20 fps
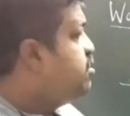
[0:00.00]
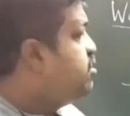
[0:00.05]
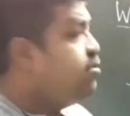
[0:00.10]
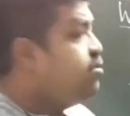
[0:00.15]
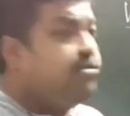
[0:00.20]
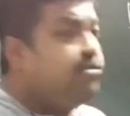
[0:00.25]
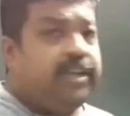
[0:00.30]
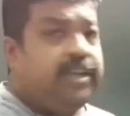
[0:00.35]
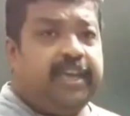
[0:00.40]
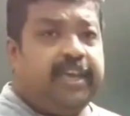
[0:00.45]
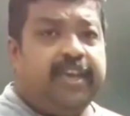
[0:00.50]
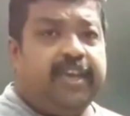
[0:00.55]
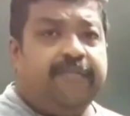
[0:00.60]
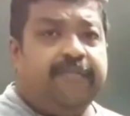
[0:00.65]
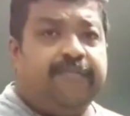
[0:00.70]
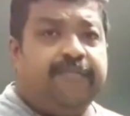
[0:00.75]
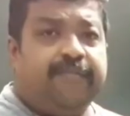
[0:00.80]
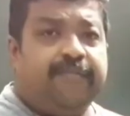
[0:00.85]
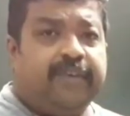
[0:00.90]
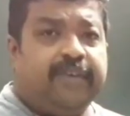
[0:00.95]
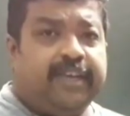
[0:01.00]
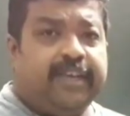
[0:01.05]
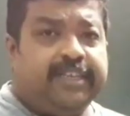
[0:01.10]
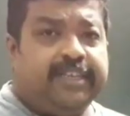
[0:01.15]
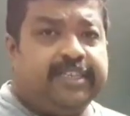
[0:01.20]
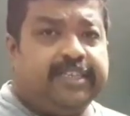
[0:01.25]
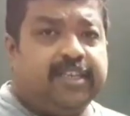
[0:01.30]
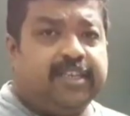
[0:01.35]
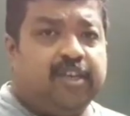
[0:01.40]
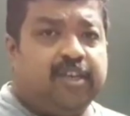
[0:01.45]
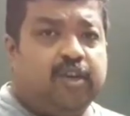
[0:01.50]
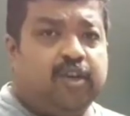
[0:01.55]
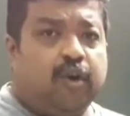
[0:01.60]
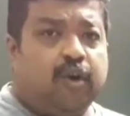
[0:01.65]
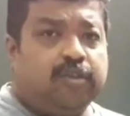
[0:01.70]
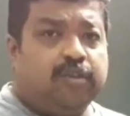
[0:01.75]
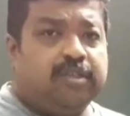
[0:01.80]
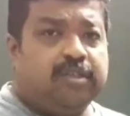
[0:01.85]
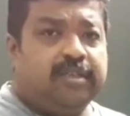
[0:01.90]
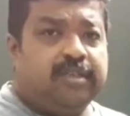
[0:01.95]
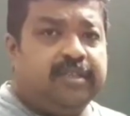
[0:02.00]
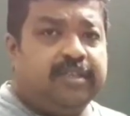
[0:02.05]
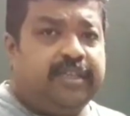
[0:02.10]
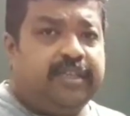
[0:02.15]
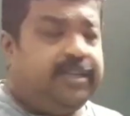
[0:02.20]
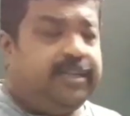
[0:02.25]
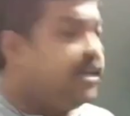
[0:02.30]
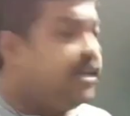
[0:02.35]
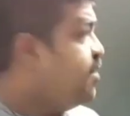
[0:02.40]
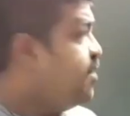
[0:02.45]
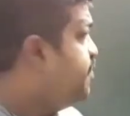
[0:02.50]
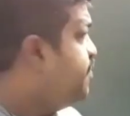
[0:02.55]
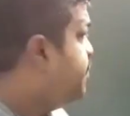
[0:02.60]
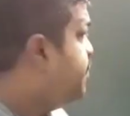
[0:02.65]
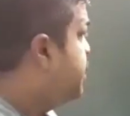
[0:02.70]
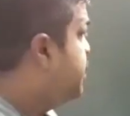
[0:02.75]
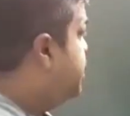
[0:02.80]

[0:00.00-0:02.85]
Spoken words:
equal to Fs cos theta.